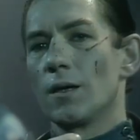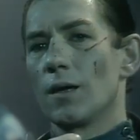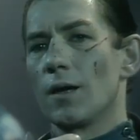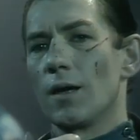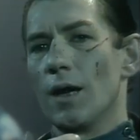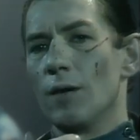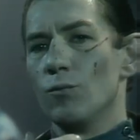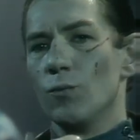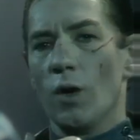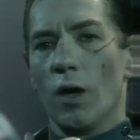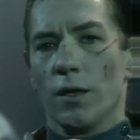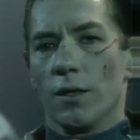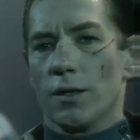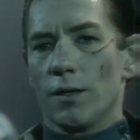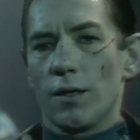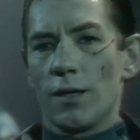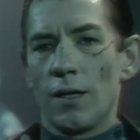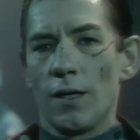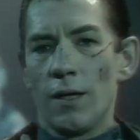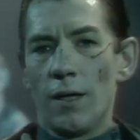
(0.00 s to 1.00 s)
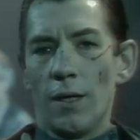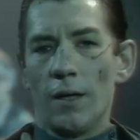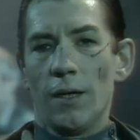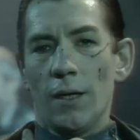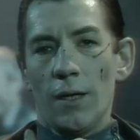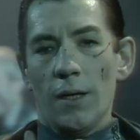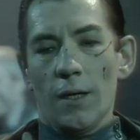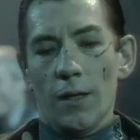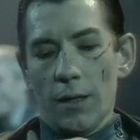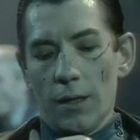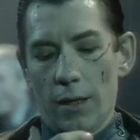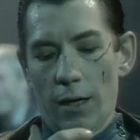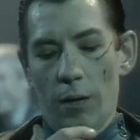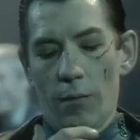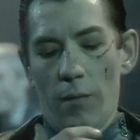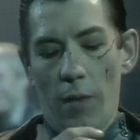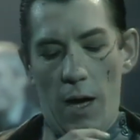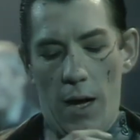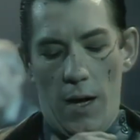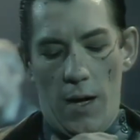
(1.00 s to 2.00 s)
Come what,
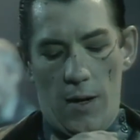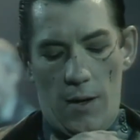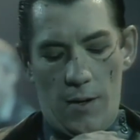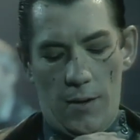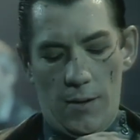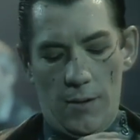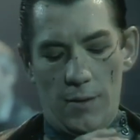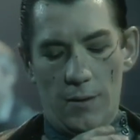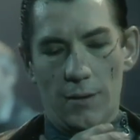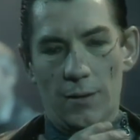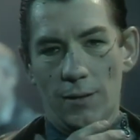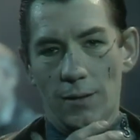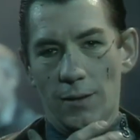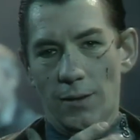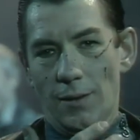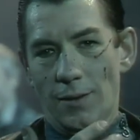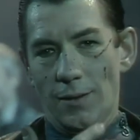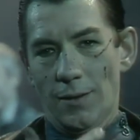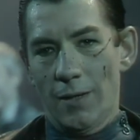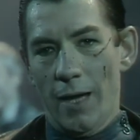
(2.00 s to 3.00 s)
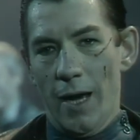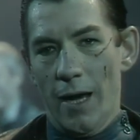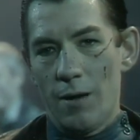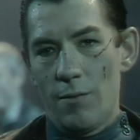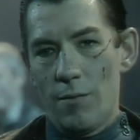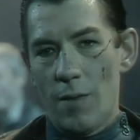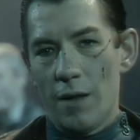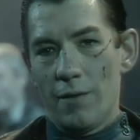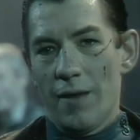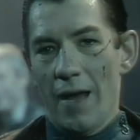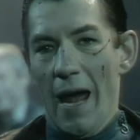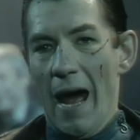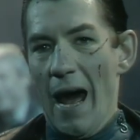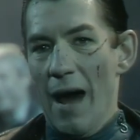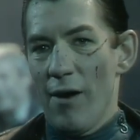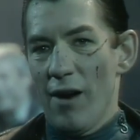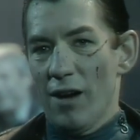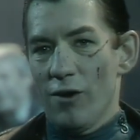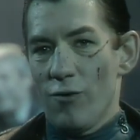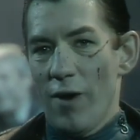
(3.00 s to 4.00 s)
come may. Time and the
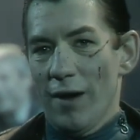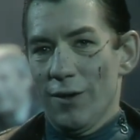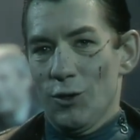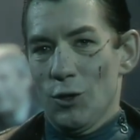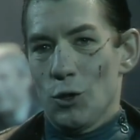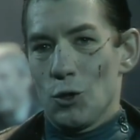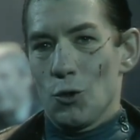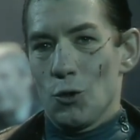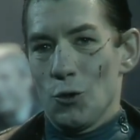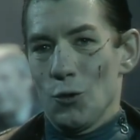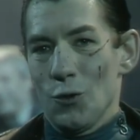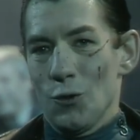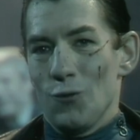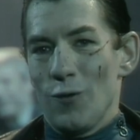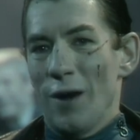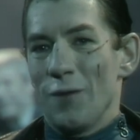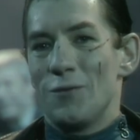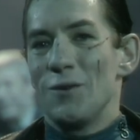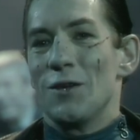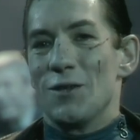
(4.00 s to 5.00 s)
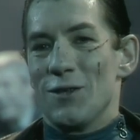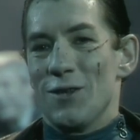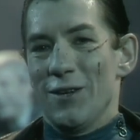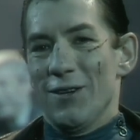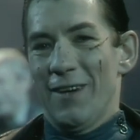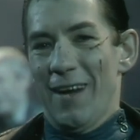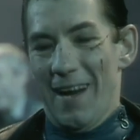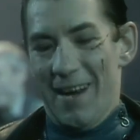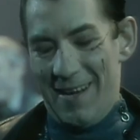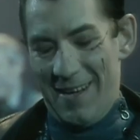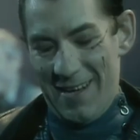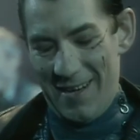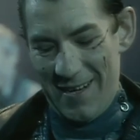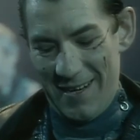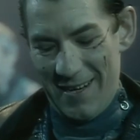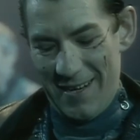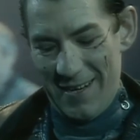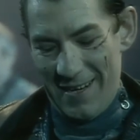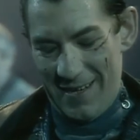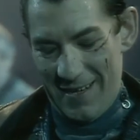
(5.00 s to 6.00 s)
hour runs through the roughest day.
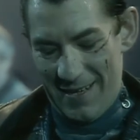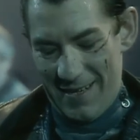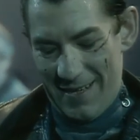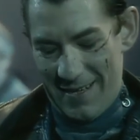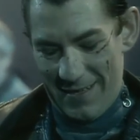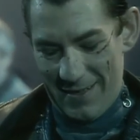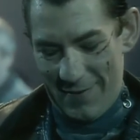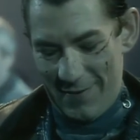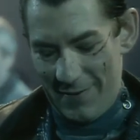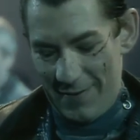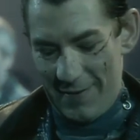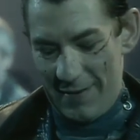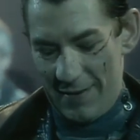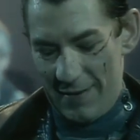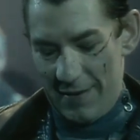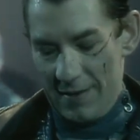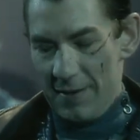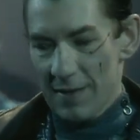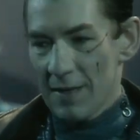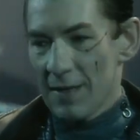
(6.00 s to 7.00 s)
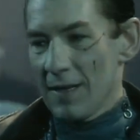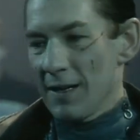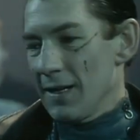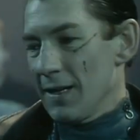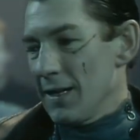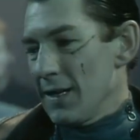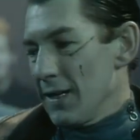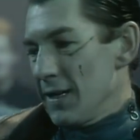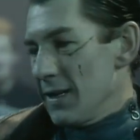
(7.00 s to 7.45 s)
Lady Macbeth, we stay upon